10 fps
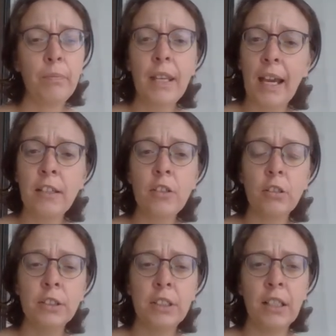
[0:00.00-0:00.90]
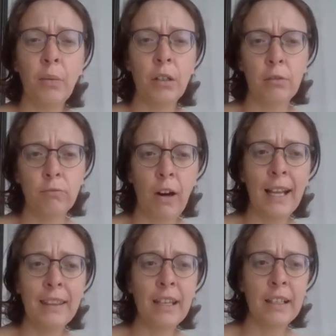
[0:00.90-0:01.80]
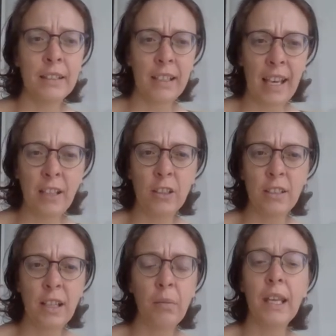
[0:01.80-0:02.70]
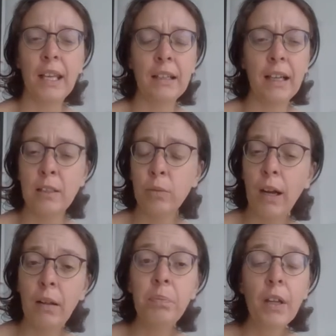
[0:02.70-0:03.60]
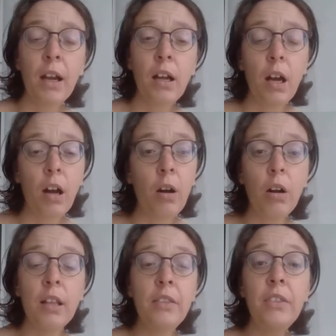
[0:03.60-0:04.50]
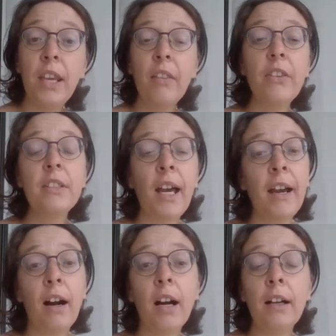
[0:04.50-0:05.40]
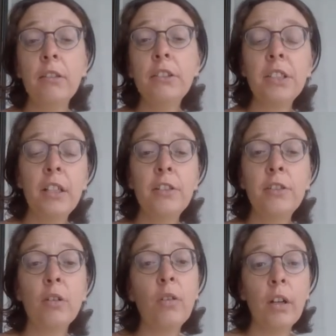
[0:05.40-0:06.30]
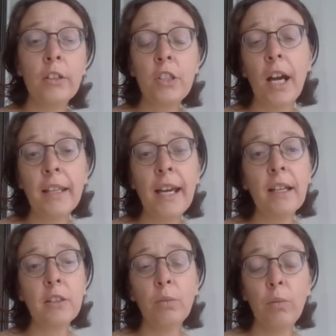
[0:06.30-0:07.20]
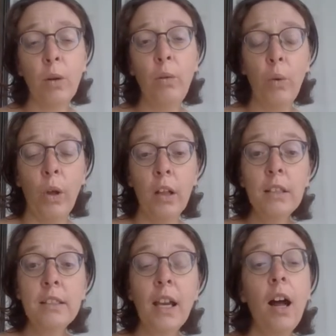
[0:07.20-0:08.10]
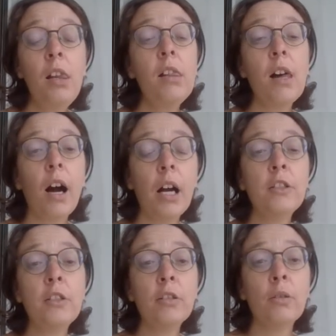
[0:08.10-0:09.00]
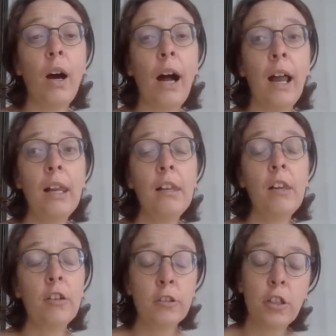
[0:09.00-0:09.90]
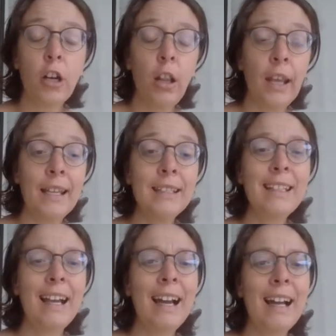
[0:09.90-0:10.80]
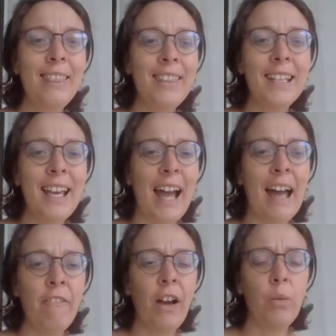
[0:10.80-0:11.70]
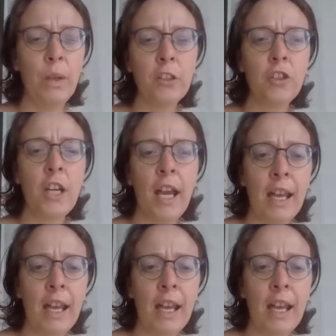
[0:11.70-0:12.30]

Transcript: casuals that will run and get you something as well and the other day i also saw shout out to woolworths I saw uh, trolleys that have a wheelchair